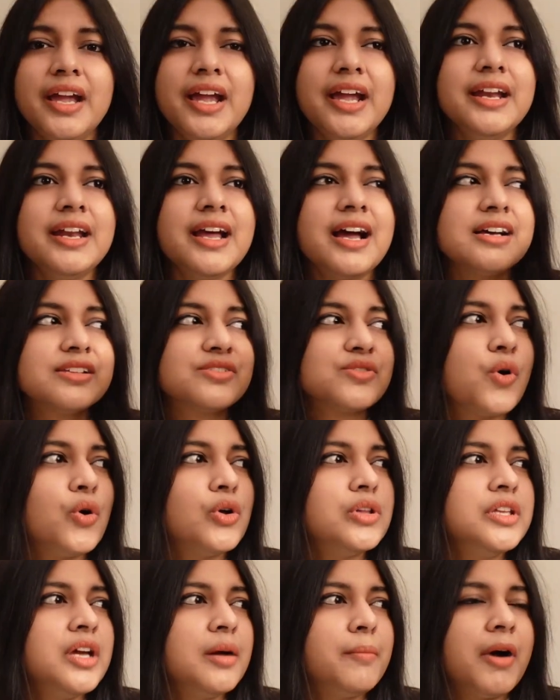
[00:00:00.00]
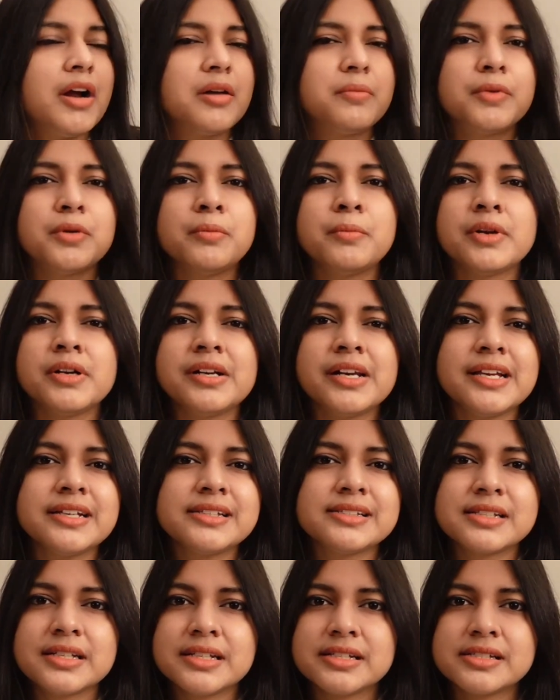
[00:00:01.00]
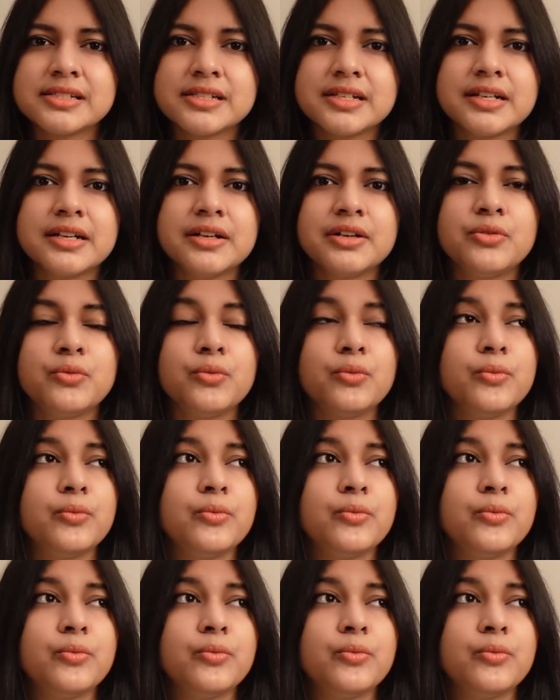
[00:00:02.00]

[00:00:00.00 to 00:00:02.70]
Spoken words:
It has all the apartment buildings listed,